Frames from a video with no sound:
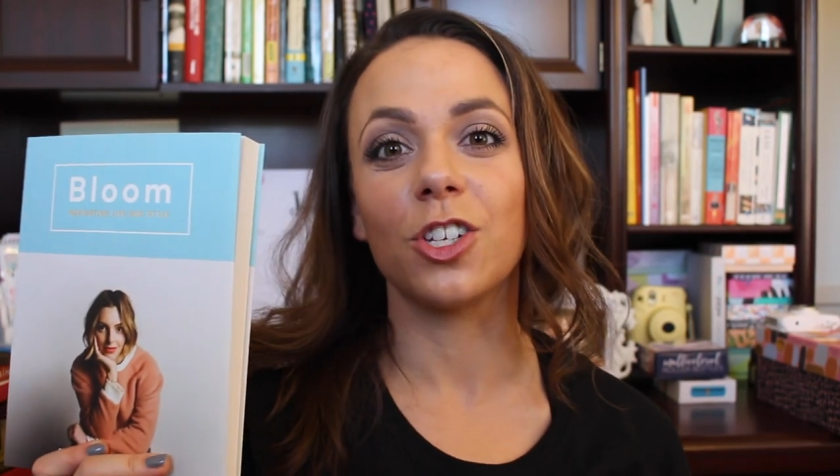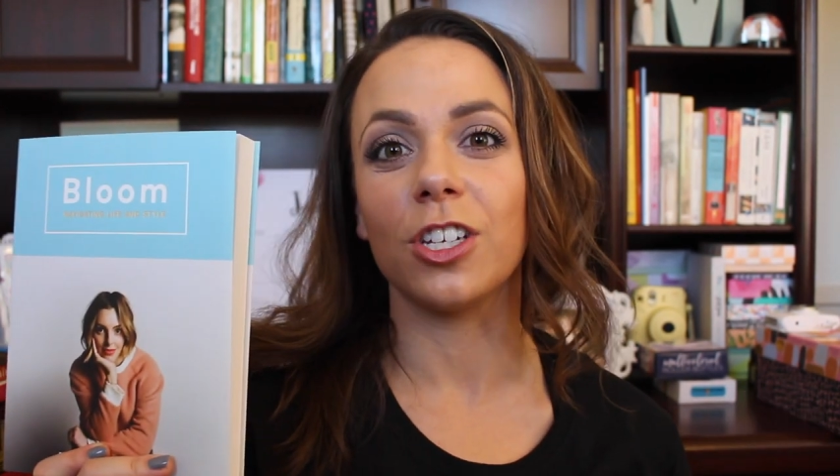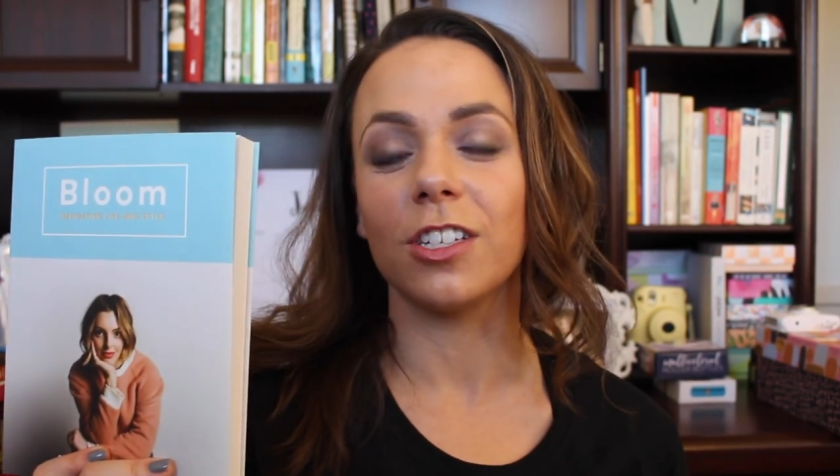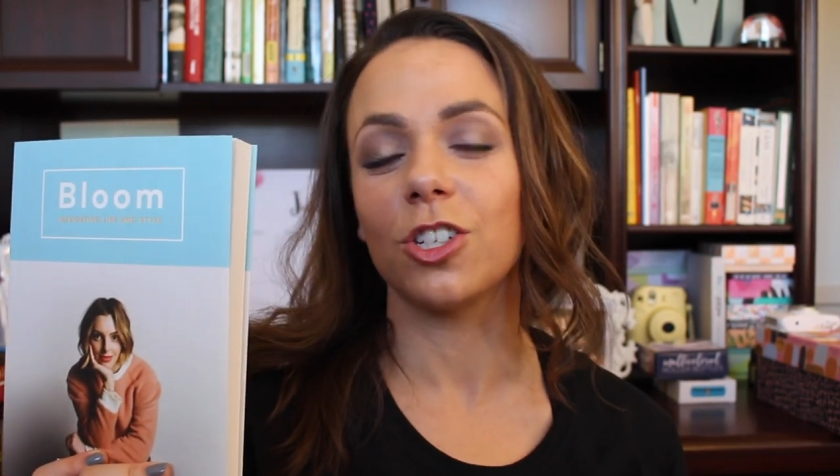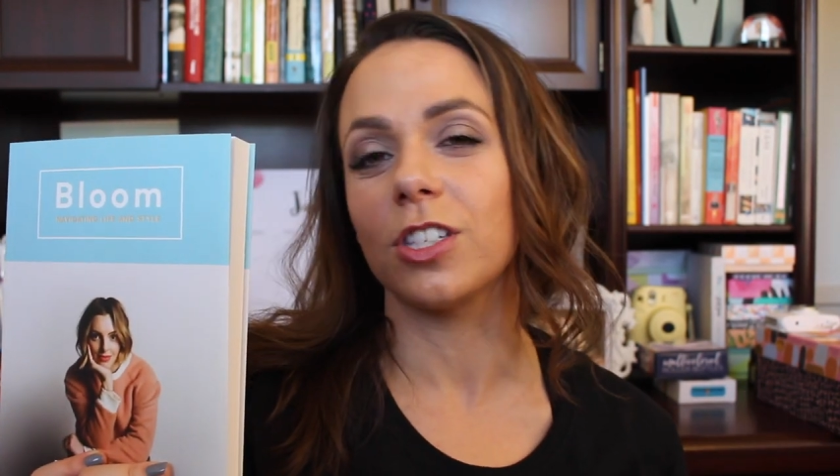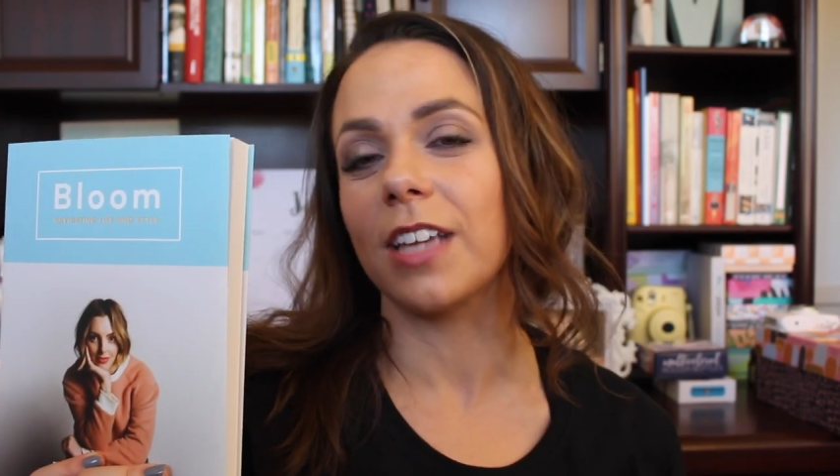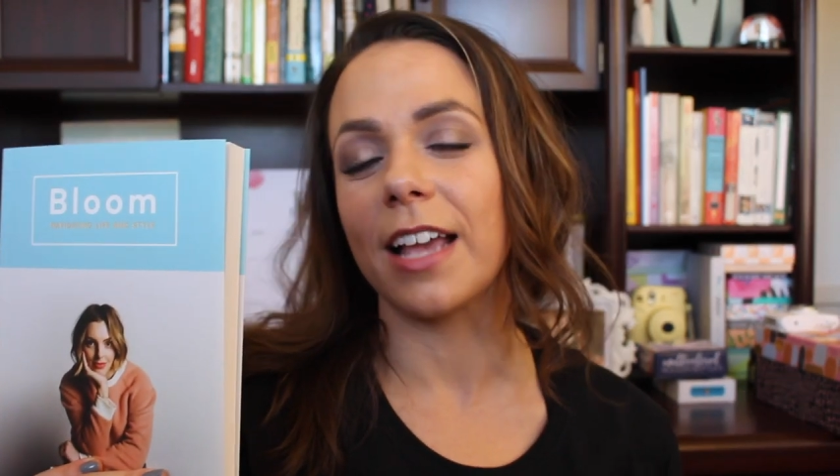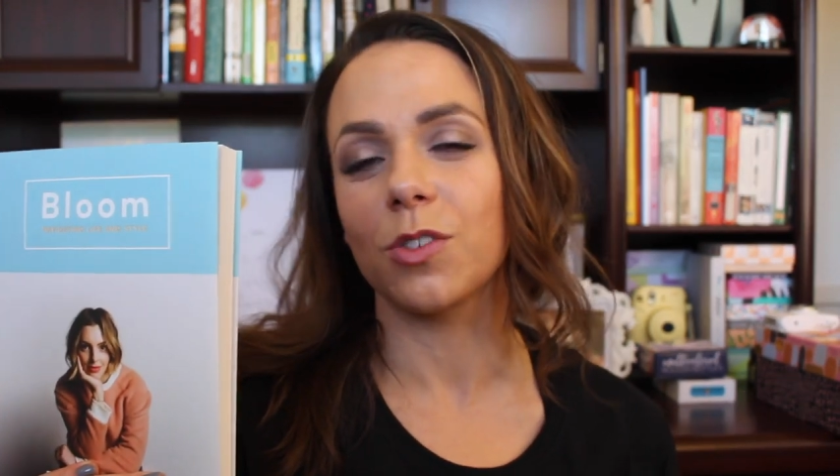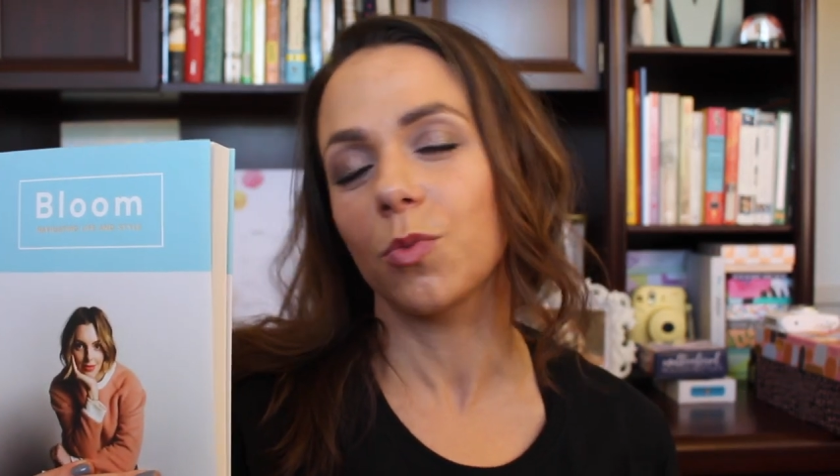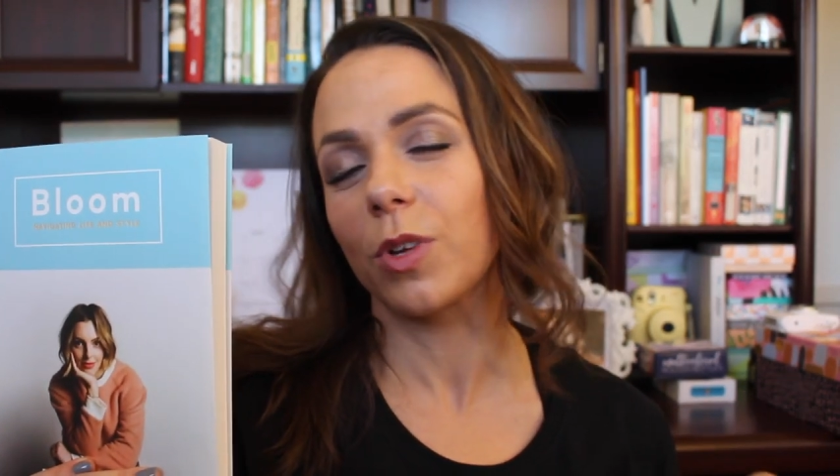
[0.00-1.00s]
She just
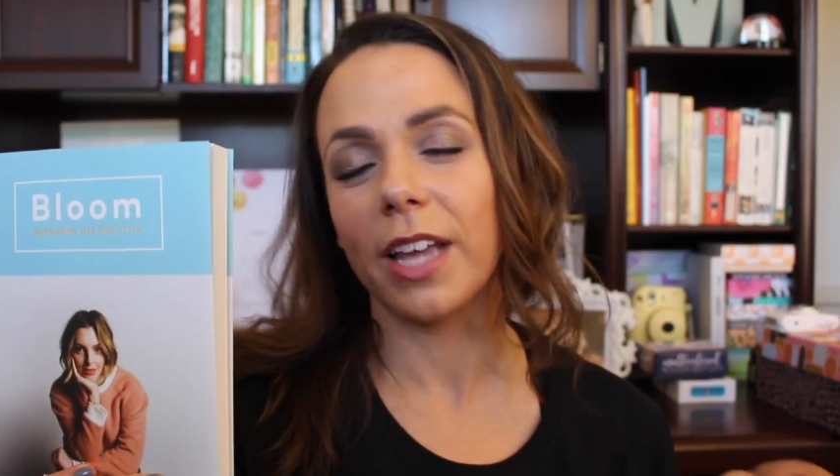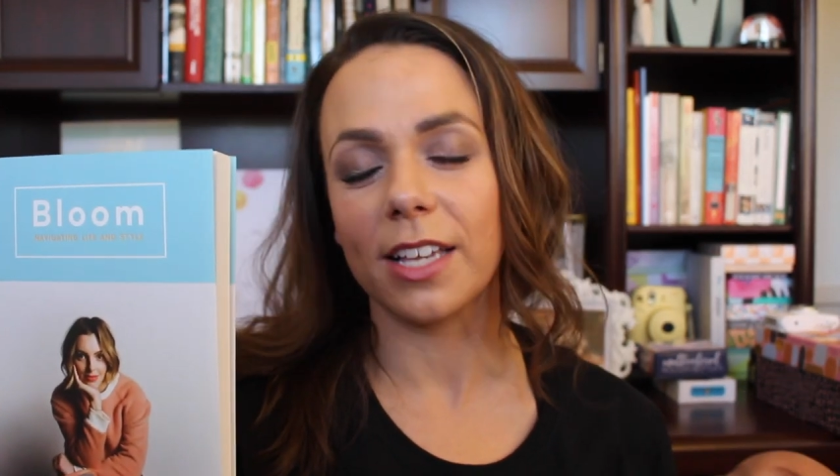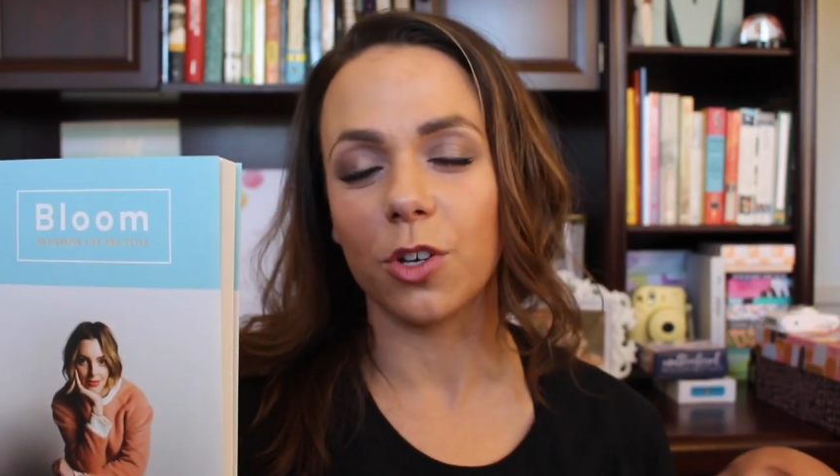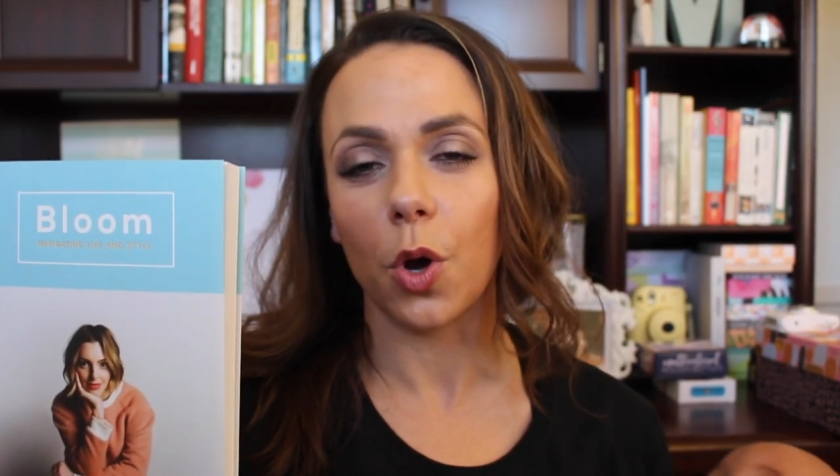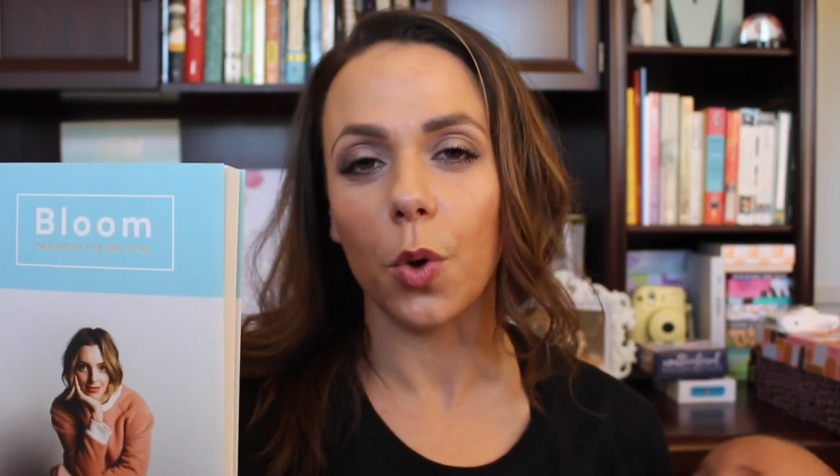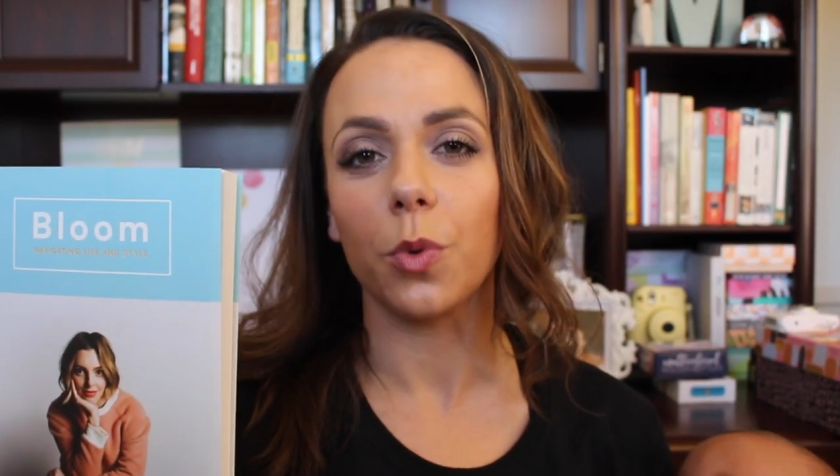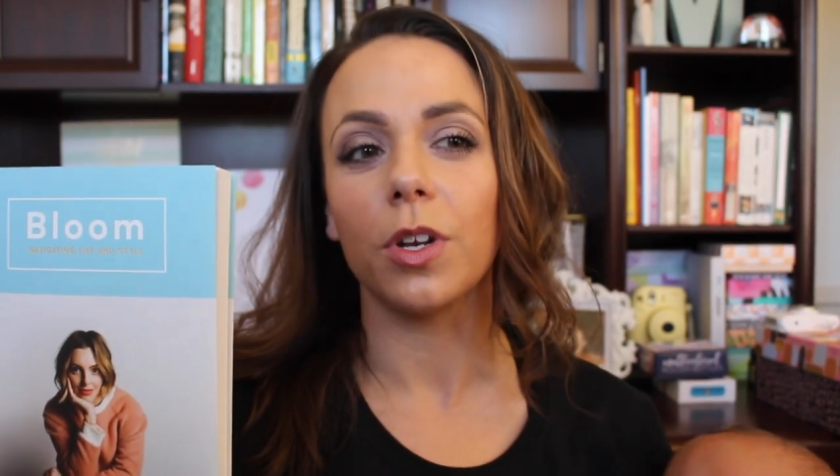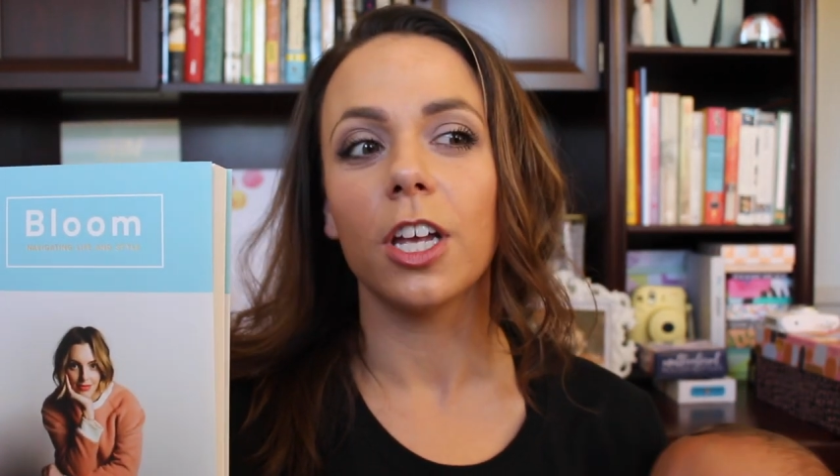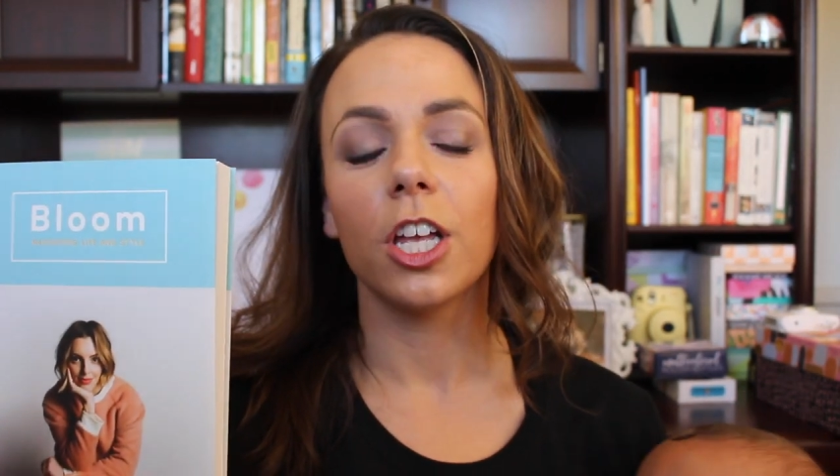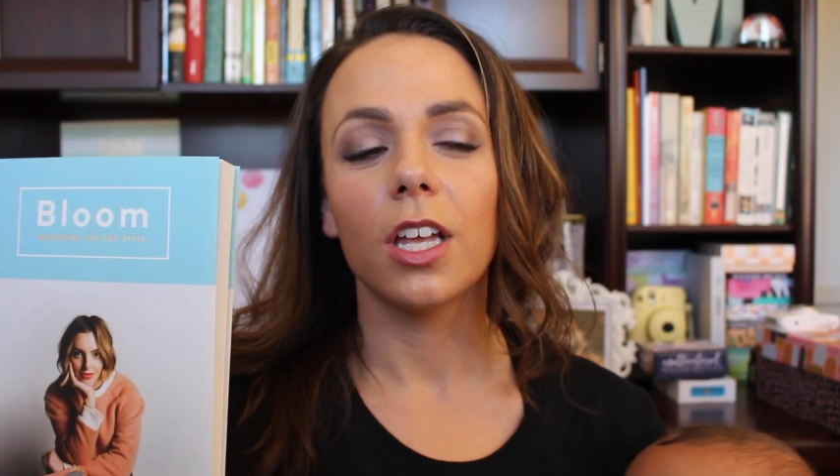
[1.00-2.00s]
has really has her own